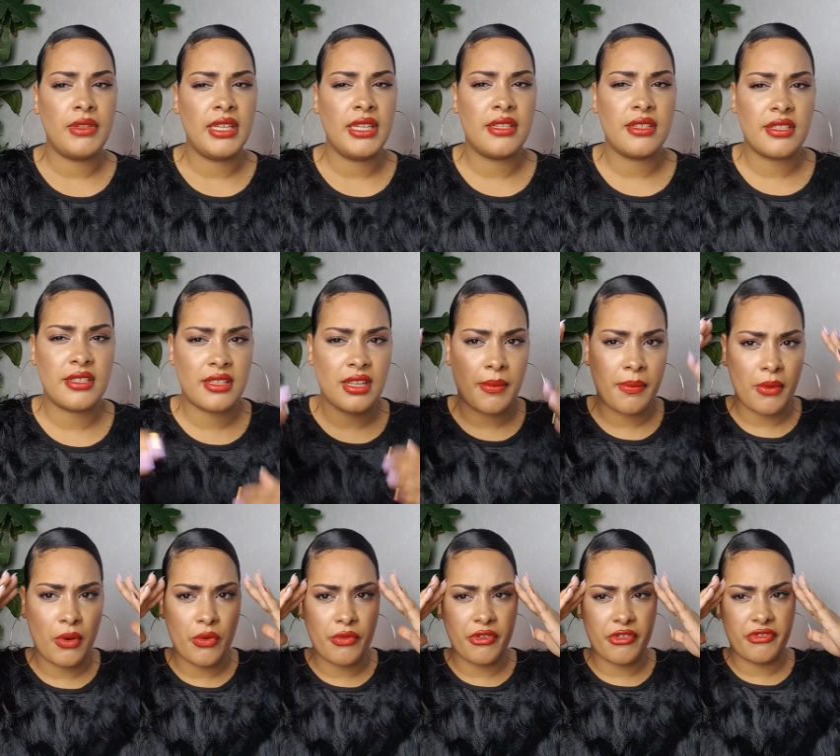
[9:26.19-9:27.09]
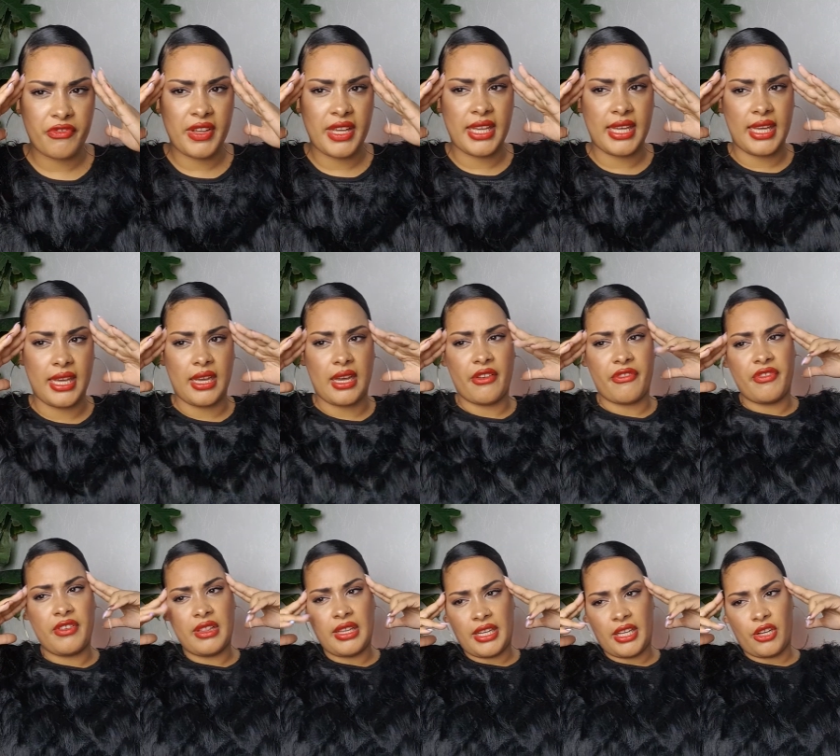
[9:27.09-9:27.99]
need to stop overthinking. I
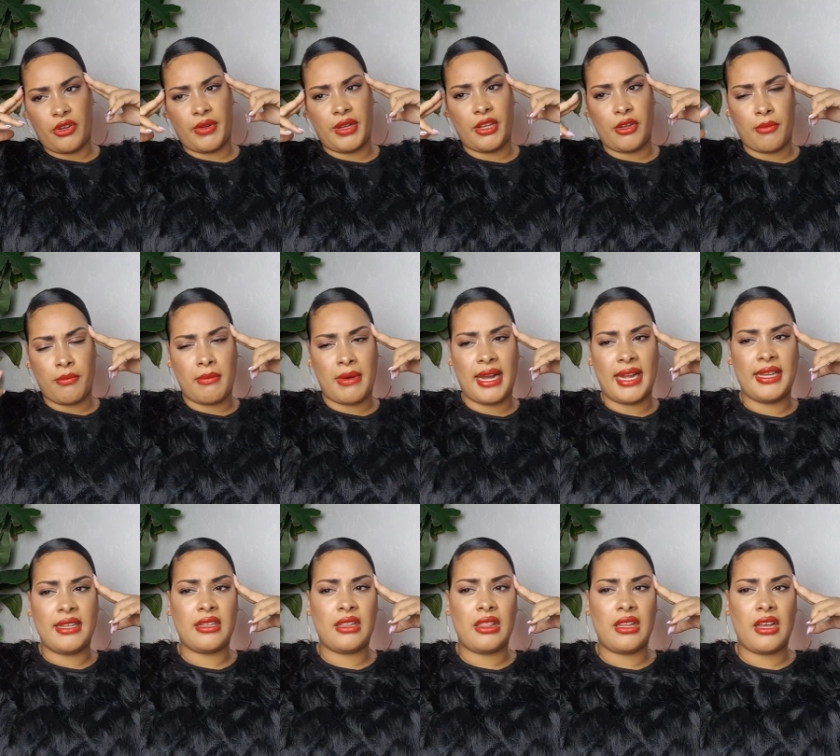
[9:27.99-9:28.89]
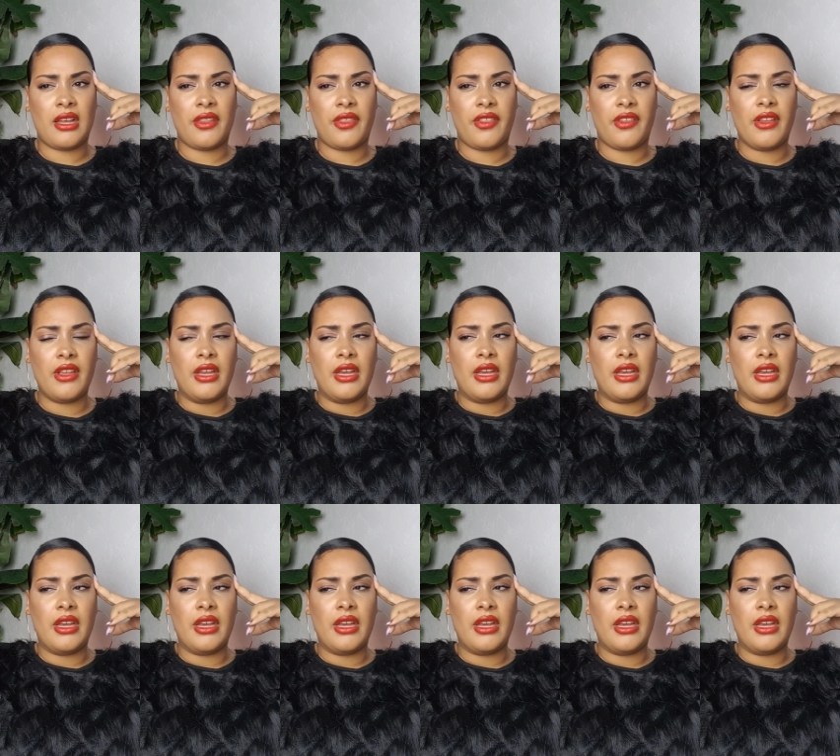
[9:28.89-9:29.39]
feel like you're in your mind a lot